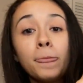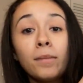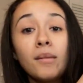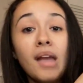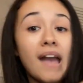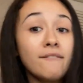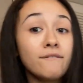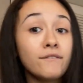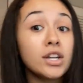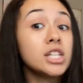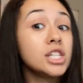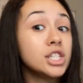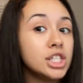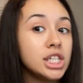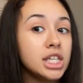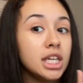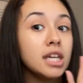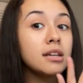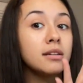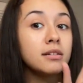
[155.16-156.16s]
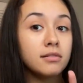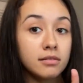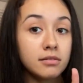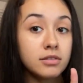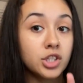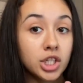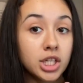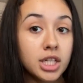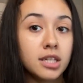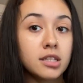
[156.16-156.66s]
And for Shein
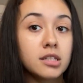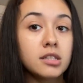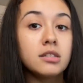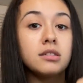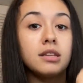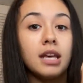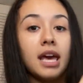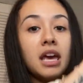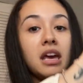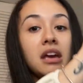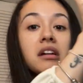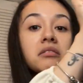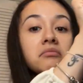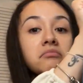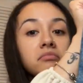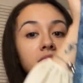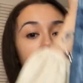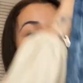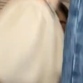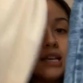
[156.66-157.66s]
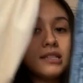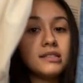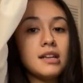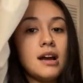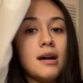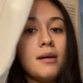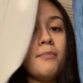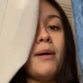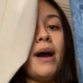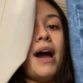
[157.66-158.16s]
jeans, like, it's
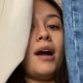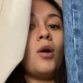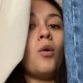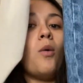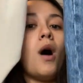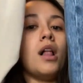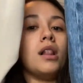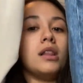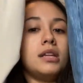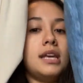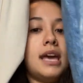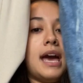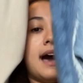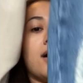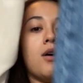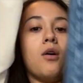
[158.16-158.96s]
not bad quality at